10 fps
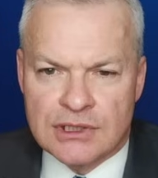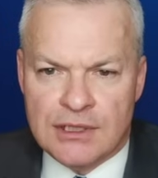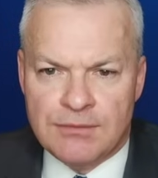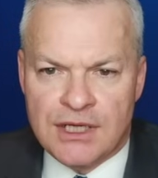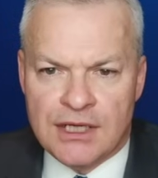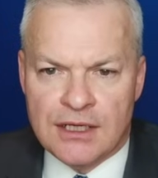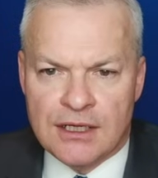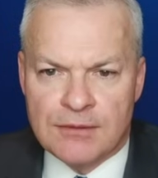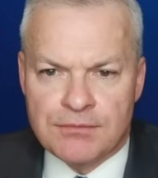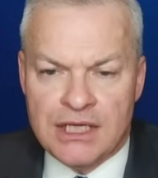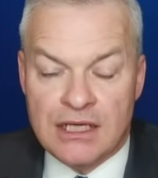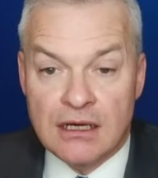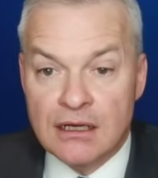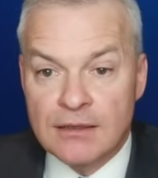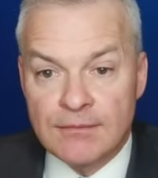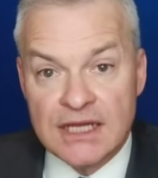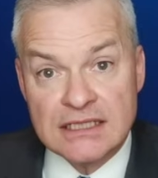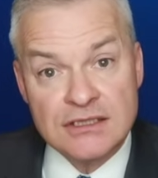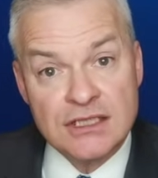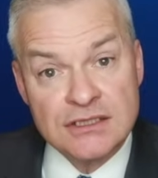keeping PR, and
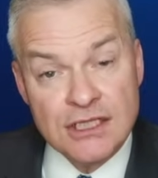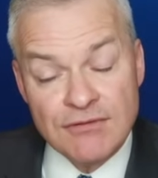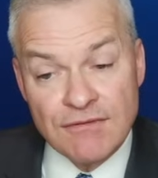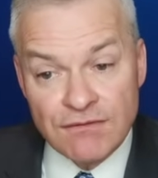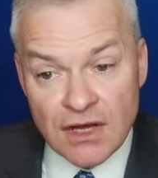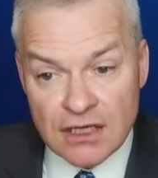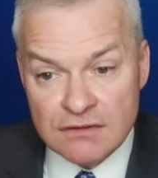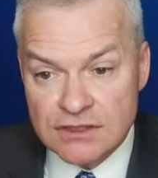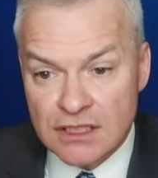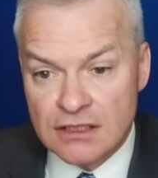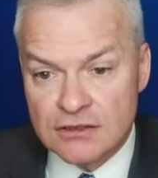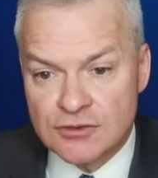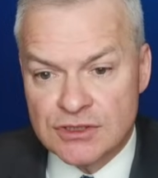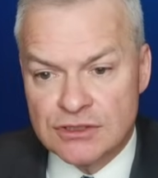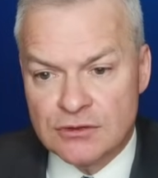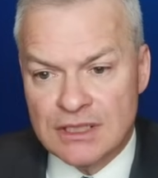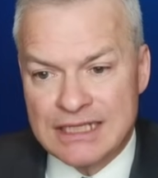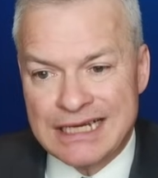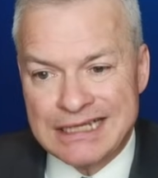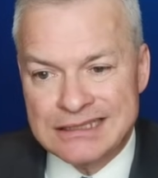that turns over 5 tiles, which is
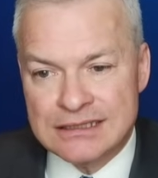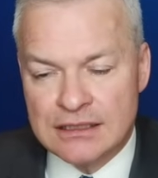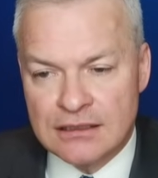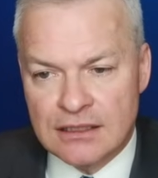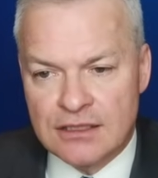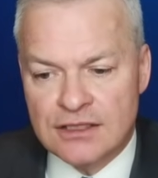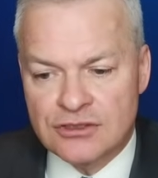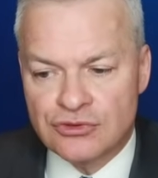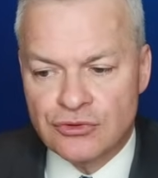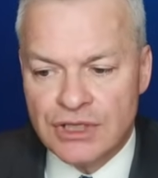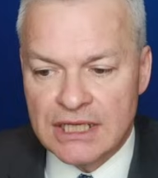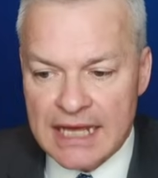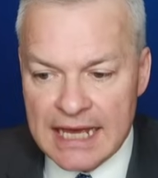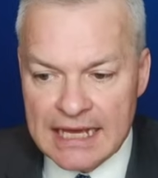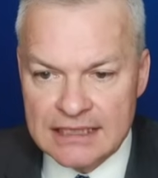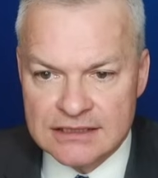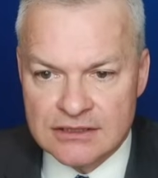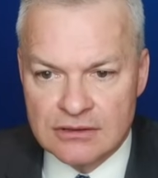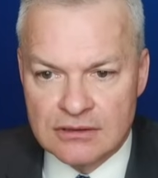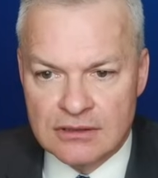quite handy. I think drawing an
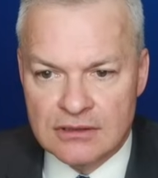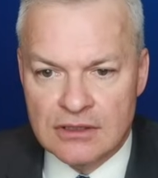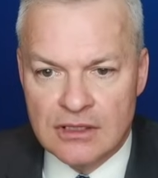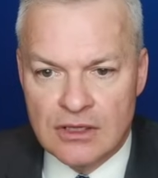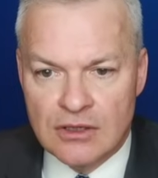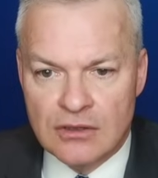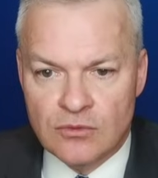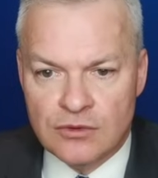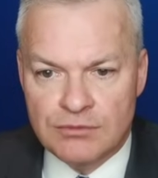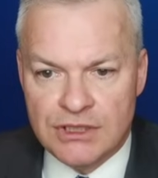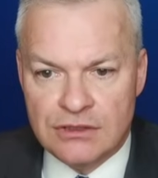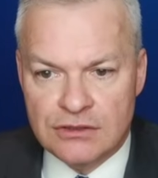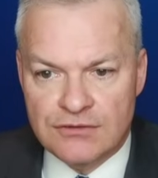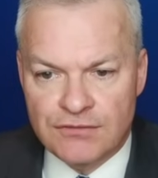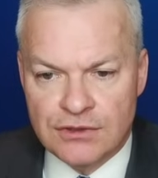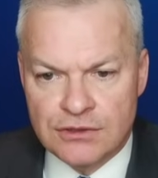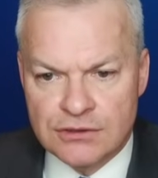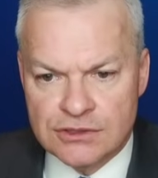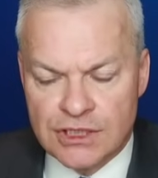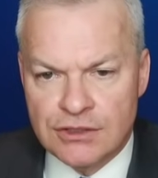S would be good for
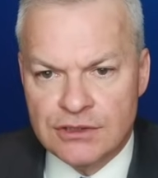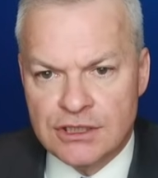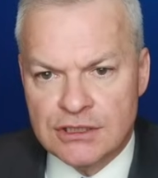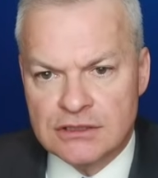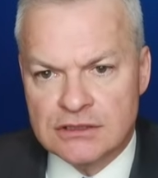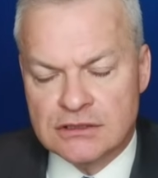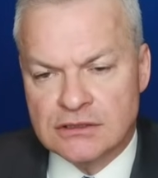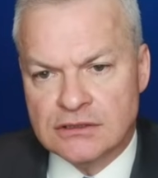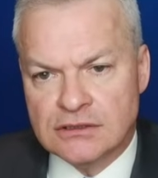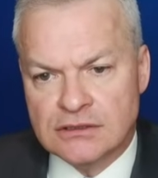Galtonias.